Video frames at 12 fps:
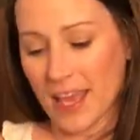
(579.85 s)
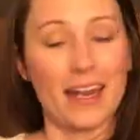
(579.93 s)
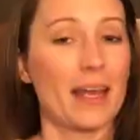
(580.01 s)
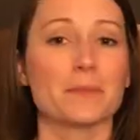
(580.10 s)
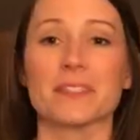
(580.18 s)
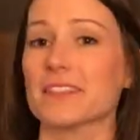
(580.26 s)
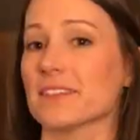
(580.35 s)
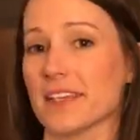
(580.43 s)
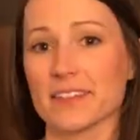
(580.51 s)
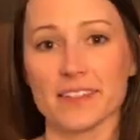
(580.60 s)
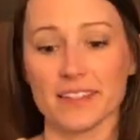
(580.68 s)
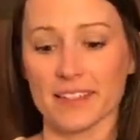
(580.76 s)
and I'm still
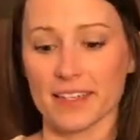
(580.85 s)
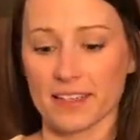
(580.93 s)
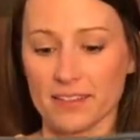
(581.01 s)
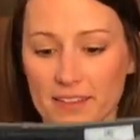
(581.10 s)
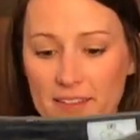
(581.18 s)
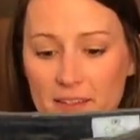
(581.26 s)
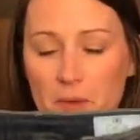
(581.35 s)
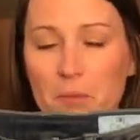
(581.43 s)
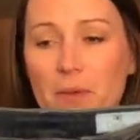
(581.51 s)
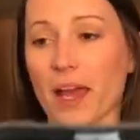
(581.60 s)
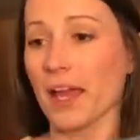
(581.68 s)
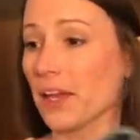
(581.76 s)
not digging it.
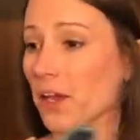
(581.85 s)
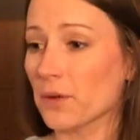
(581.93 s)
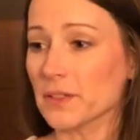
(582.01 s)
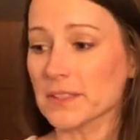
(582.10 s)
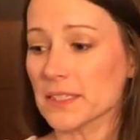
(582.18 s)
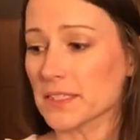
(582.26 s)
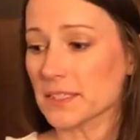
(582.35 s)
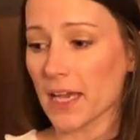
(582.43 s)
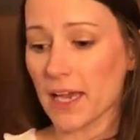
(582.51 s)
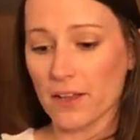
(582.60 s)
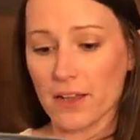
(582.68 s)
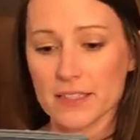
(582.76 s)
But I know it's in
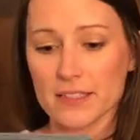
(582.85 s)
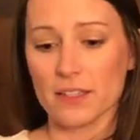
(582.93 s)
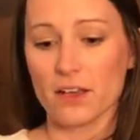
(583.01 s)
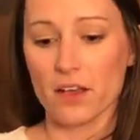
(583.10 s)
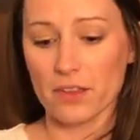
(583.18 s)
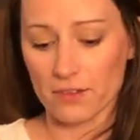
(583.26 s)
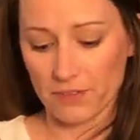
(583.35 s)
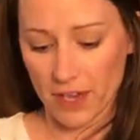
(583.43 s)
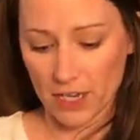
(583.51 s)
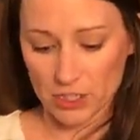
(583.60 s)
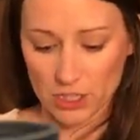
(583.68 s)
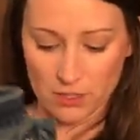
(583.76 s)
style. I see all the
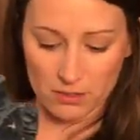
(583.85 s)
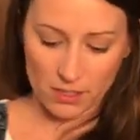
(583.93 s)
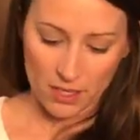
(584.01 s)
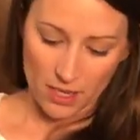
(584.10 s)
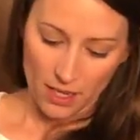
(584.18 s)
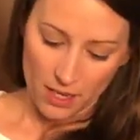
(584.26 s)
fashion